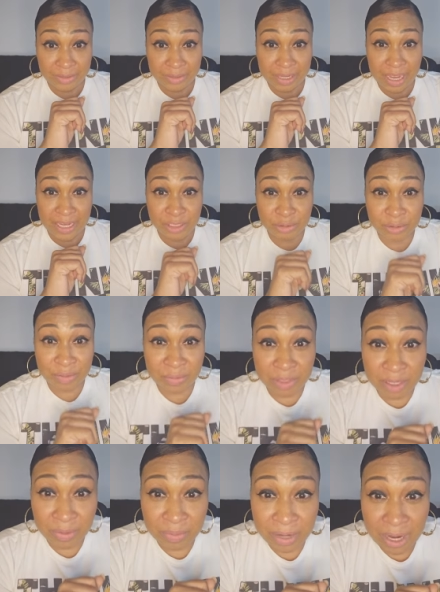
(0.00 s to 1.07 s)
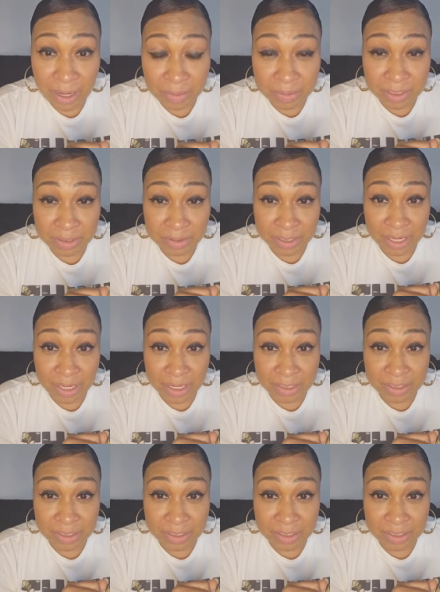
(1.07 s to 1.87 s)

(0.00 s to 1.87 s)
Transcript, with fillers: I swim good, but I absolutely cannot